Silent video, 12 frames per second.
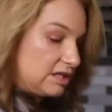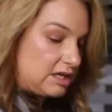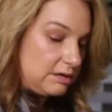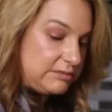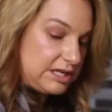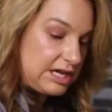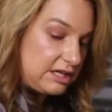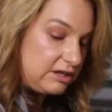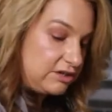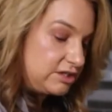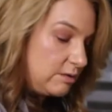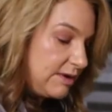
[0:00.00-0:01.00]
to come
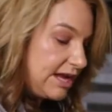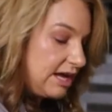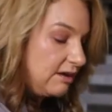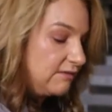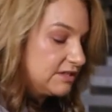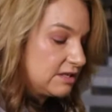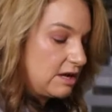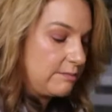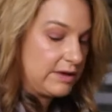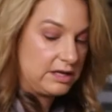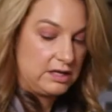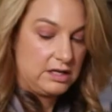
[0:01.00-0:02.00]
together. So we have some,